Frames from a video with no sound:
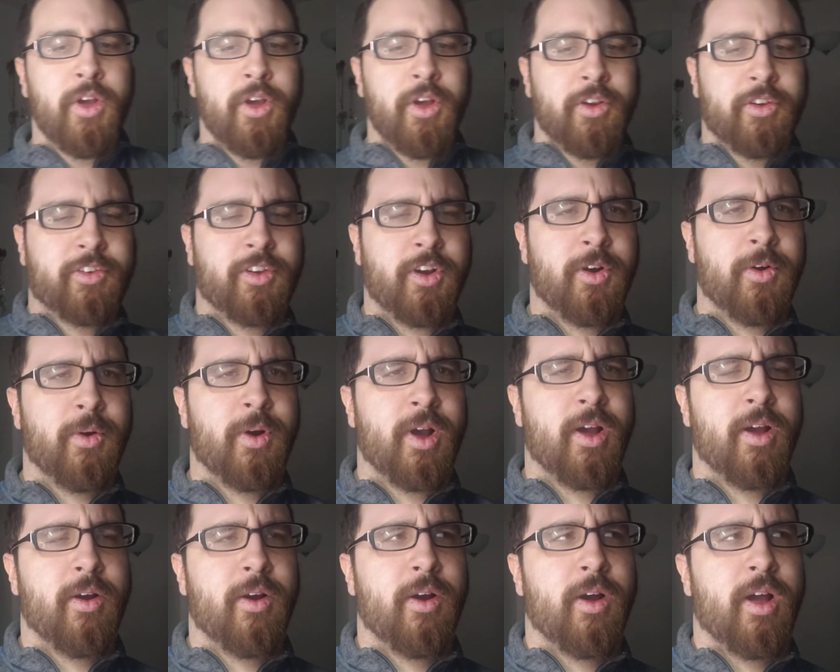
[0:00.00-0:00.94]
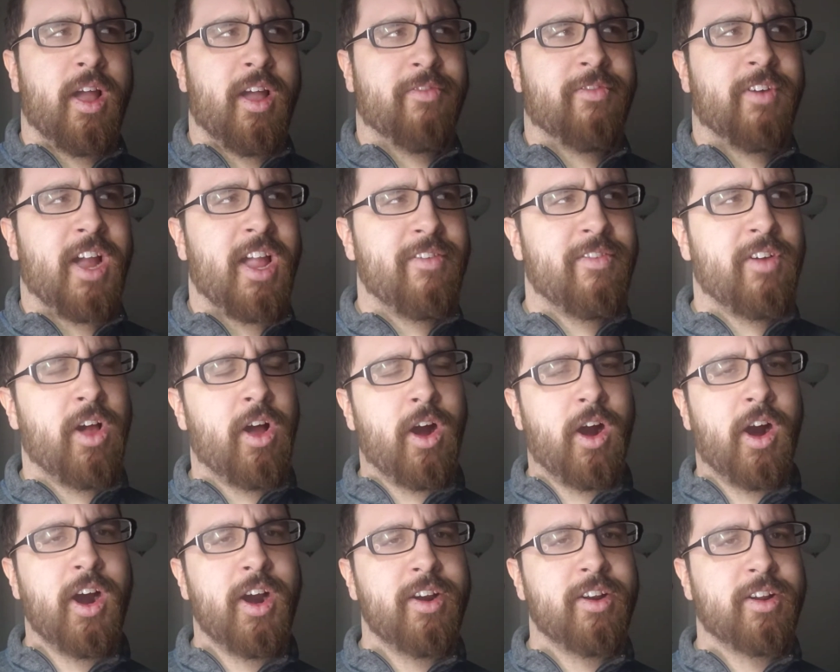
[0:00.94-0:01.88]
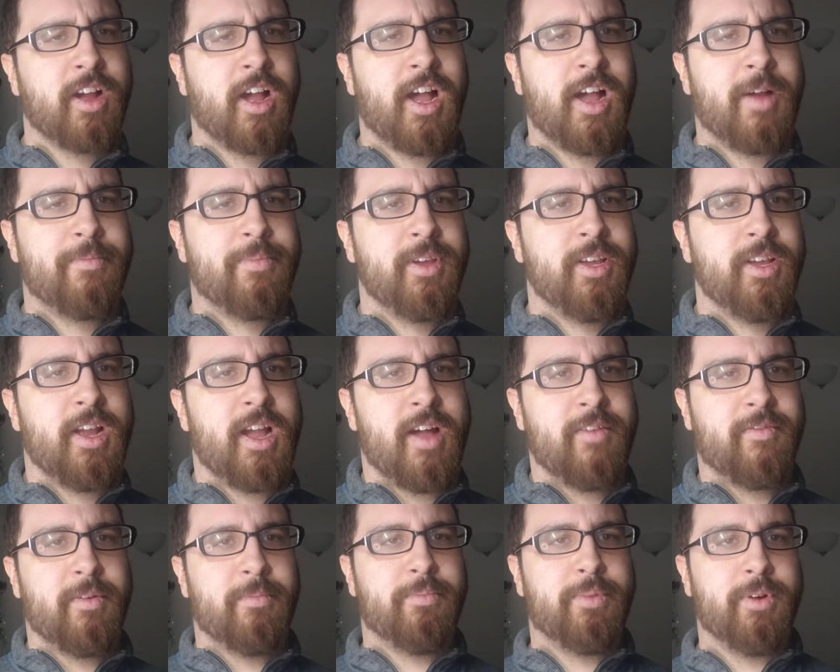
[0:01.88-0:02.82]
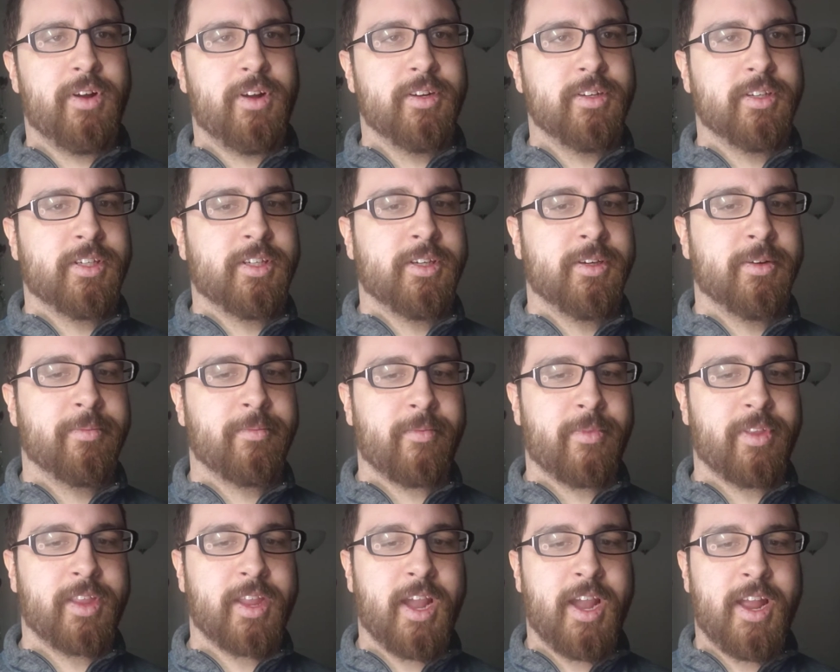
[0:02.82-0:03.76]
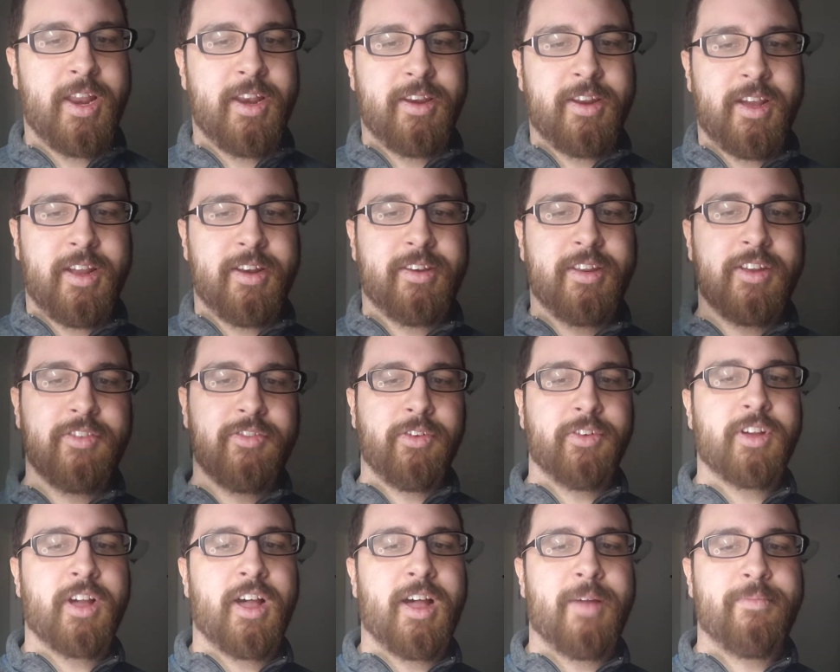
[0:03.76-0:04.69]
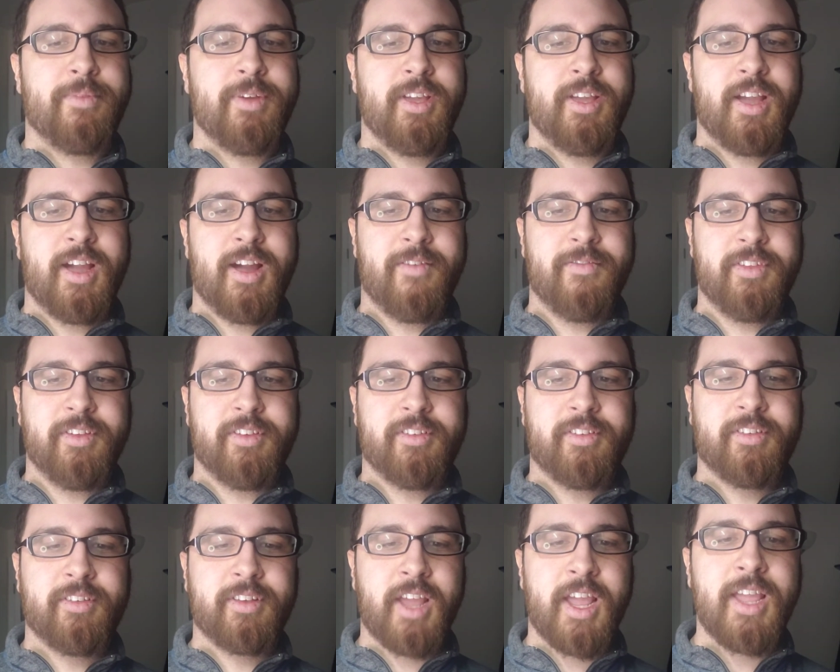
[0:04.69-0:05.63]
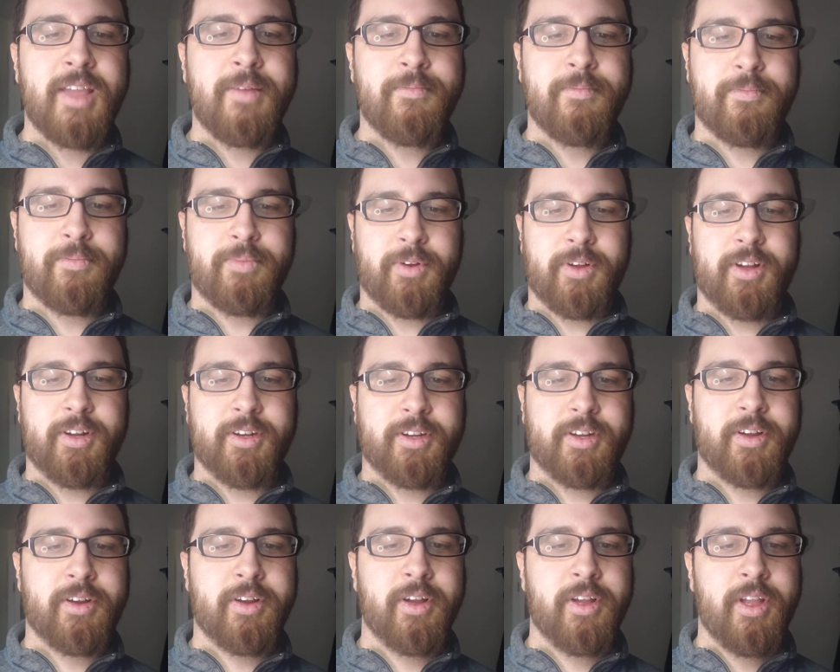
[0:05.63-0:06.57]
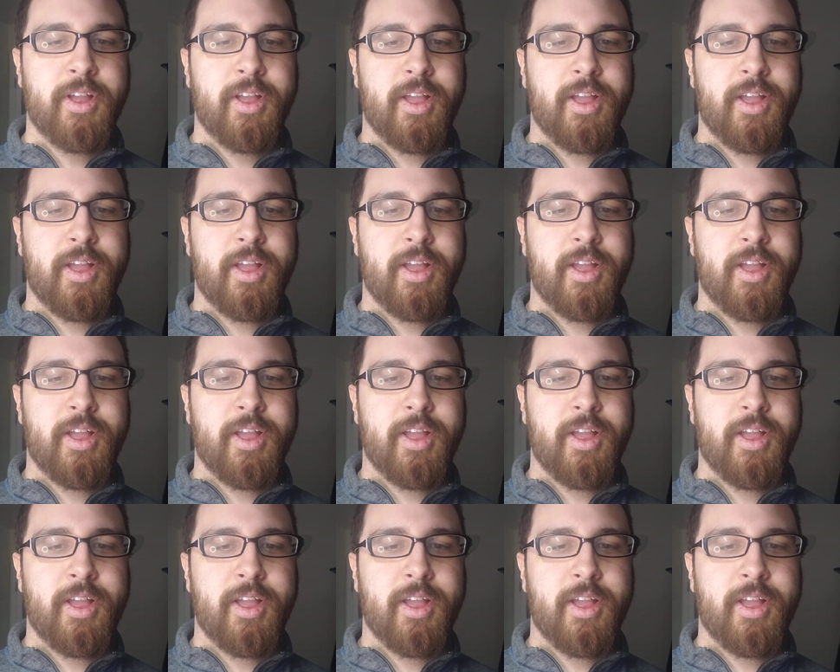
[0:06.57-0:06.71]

So, if I have a hard copy of a book and a digital copy of the same book,